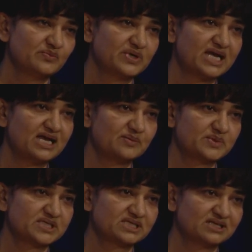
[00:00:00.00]

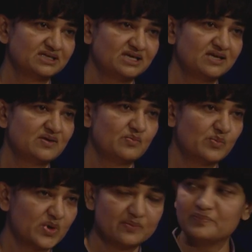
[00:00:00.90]
perhaps more,